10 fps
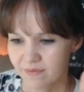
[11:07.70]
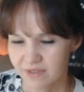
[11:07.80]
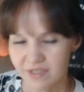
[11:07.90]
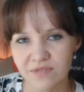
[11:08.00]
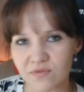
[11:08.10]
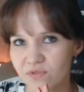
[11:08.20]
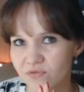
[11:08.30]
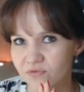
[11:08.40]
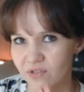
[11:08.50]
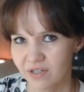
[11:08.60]
This was
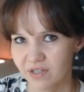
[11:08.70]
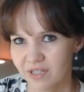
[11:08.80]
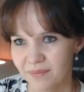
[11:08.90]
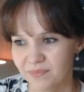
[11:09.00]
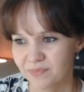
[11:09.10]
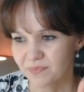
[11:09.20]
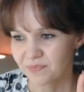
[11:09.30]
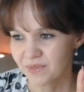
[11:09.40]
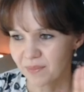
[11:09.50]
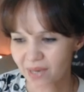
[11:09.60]
the
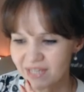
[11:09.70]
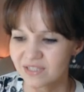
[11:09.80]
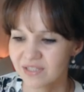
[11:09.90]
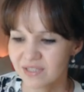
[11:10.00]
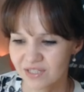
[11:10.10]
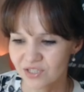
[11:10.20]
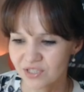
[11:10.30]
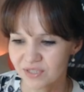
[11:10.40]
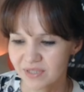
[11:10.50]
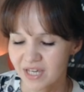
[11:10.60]
best
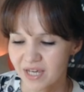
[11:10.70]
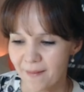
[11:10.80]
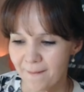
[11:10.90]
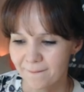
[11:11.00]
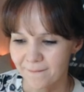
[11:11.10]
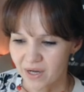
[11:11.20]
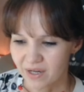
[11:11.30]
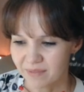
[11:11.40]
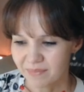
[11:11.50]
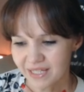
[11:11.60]
decision
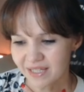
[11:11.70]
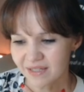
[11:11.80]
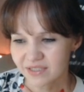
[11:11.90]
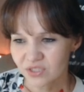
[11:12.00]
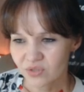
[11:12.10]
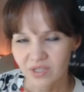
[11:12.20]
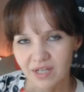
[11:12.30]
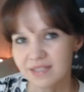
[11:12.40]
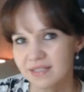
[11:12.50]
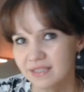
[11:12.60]
by me to
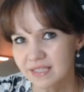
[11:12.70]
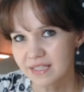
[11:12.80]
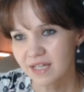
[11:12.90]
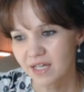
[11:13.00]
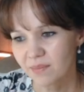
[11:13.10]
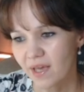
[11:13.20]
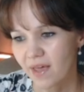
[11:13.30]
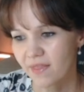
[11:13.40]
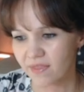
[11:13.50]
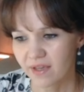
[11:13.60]
castle in time
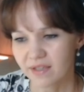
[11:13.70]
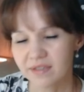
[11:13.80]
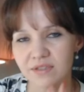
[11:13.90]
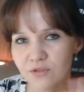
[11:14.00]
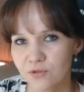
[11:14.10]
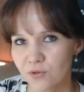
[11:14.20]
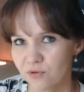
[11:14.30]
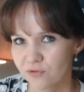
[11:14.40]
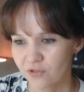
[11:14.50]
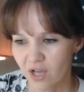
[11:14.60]
and then
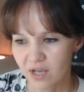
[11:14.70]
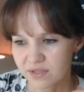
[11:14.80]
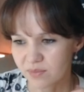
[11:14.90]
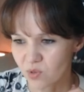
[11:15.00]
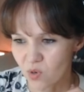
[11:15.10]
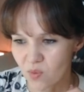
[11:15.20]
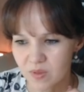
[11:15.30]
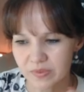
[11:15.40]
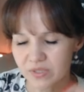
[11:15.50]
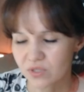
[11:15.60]
solve other
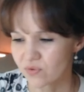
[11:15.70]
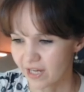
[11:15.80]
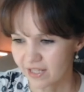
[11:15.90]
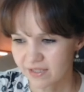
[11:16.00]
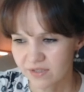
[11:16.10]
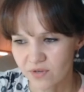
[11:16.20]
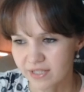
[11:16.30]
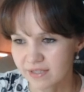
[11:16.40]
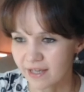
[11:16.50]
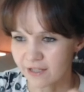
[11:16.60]
problems, create
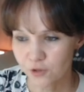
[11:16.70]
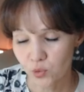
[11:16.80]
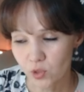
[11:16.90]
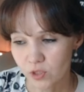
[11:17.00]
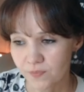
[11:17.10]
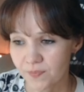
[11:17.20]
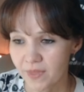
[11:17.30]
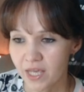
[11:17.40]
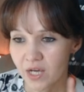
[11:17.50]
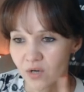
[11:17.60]
threats, and so on.
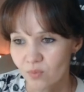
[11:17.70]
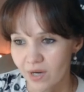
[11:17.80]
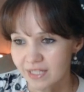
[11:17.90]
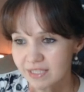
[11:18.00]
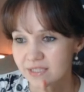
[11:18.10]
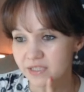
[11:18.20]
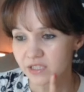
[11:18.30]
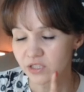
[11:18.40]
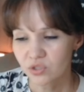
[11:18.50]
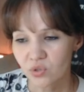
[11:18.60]
White
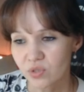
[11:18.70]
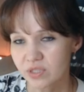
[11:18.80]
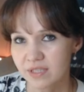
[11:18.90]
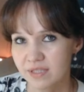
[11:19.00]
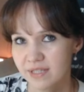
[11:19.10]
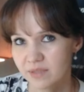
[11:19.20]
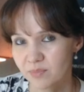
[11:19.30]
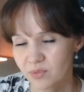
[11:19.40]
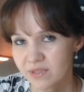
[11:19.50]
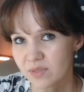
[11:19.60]
ignored that
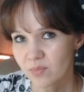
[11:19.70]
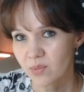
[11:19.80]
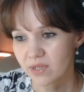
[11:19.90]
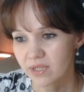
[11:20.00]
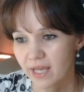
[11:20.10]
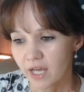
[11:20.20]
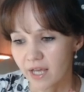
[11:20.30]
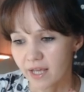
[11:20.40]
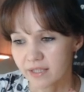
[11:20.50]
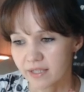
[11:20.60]
principle,
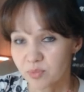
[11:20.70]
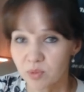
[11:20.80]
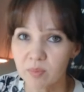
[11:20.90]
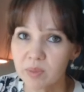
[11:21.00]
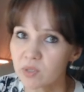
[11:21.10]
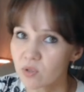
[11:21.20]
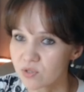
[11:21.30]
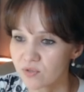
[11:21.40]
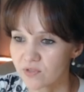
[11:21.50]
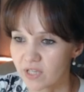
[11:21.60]
and probably
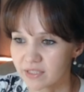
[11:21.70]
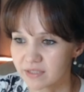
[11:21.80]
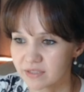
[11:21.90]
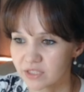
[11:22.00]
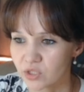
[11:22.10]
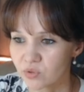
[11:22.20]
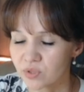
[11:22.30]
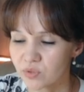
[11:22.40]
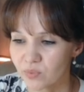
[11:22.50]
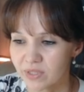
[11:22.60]
because of that he
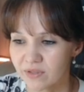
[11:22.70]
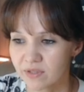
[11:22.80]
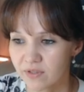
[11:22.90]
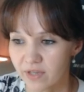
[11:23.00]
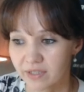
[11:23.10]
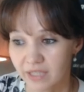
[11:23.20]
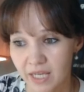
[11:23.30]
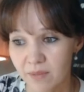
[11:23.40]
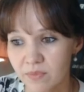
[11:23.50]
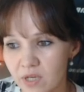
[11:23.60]
couldn't win that
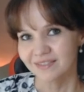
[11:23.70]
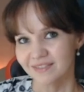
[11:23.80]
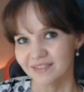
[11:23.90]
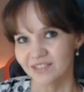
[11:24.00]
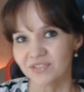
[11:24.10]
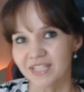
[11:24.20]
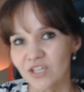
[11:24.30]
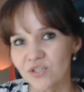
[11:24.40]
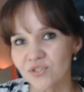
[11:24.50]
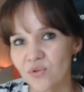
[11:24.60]
game. So
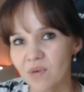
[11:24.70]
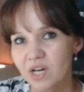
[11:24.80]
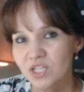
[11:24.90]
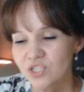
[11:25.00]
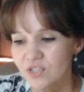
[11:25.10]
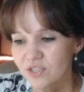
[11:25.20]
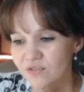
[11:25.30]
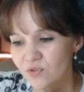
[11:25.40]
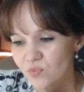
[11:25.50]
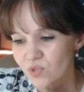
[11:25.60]
thank you so much
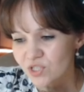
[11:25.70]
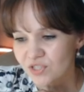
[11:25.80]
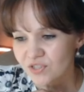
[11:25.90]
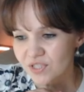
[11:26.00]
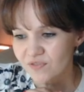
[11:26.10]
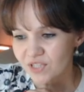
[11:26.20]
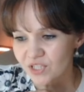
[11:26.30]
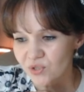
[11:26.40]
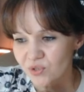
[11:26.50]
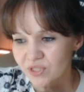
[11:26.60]
for watching this
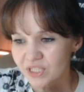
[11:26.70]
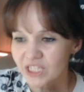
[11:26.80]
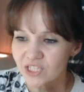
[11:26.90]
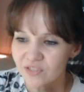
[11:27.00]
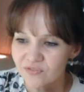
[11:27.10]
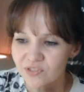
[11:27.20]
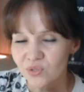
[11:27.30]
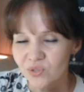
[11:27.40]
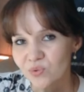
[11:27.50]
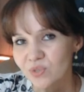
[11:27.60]
video. If
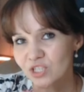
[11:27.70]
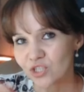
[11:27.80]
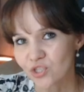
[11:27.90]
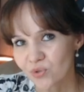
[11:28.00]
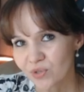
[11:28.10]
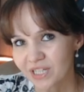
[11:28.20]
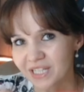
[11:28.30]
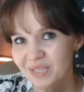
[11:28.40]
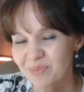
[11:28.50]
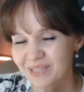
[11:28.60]
you enjoyed
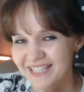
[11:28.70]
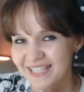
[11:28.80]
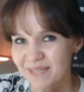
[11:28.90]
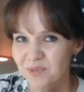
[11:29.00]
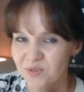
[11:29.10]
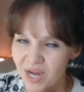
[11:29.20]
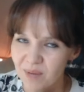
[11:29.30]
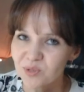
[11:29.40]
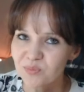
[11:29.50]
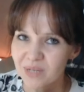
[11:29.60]
it, please
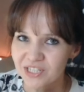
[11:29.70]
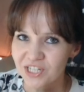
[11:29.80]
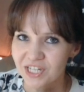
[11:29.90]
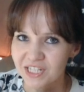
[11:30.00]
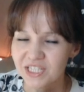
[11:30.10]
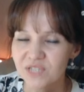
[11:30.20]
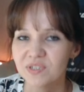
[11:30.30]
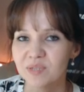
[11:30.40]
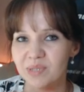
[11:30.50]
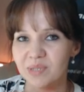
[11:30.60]
subscribe to my channel. There
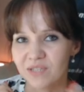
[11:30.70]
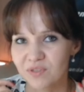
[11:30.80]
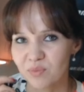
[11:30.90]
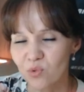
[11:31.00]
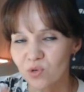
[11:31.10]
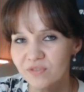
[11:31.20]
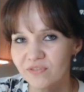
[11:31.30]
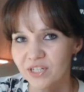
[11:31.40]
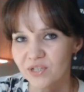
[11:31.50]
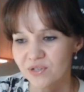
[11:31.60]
will be even more
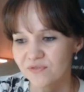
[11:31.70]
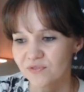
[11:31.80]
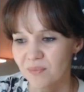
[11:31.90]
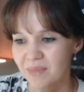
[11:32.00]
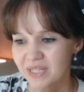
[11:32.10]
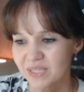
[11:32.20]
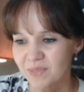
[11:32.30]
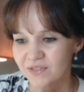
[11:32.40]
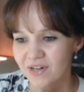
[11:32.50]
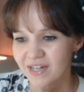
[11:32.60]
videos from my
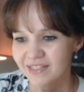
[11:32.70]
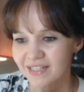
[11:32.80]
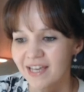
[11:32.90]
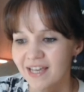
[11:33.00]
speedrun.